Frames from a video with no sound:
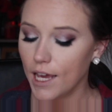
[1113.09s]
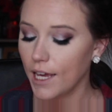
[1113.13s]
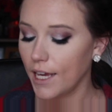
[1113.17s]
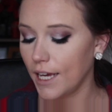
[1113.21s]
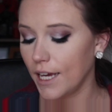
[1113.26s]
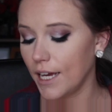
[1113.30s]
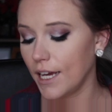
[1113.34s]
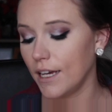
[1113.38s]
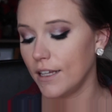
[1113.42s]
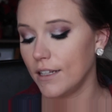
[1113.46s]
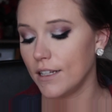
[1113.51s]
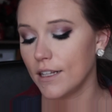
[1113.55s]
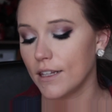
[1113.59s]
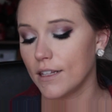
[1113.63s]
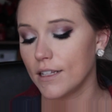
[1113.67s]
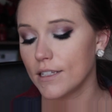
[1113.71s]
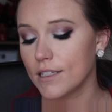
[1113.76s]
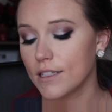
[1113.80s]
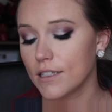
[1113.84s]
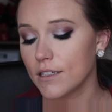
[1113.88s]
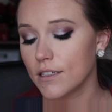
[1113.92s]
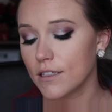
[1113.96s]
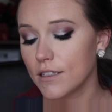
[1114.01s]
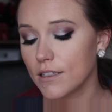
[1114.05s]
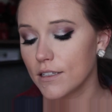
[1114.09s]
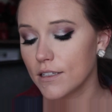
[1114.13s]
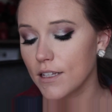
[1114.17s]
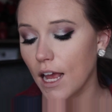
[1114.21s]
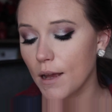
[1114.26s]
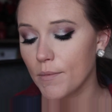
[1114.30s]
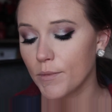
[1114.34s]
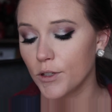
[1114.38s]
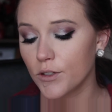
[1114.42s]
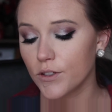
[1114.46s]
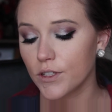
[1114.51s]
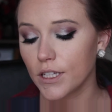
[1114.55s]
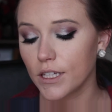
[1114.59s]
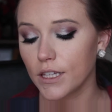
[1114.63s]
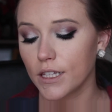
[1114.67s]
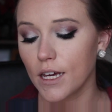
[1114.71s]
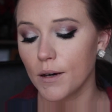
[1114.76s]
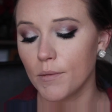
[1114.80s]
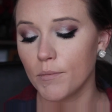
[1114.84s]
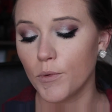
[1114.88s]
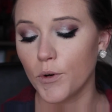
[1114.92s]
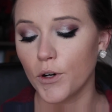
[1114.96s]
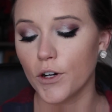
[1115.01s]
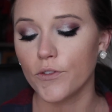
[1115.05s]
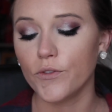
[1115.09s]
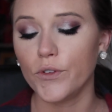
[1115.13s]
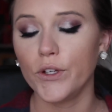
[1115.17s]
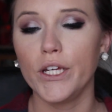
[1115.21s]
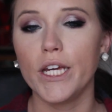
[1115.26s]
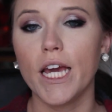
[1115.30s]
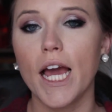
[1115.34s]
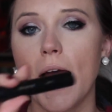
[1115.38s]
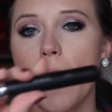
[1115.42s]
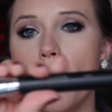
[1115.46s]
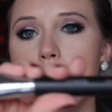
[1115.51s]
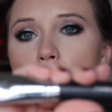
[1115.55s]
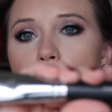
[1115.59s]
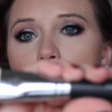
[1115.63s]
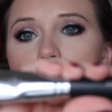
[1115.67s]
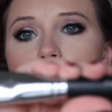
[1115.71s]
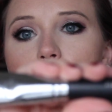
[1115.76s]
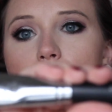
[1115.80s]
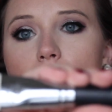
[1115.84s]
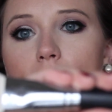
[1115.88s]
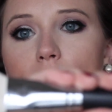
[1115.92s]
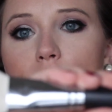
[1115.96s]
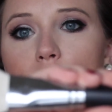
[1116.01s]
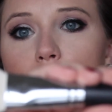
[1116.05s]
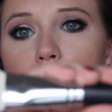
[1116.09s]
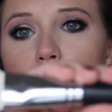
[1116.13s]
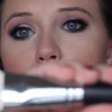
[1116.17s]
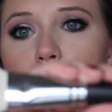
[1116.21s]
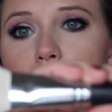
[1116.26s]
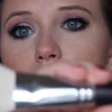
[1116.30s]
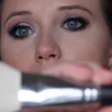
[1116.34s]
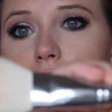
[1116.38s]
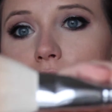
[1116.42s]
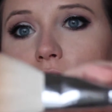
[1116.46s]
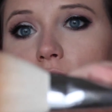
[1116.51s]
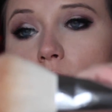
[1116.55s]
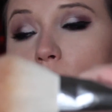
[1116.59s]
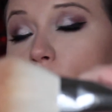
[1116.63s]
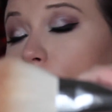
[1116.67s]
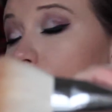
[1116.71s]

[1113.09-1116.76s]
And I'm using the Morphe M527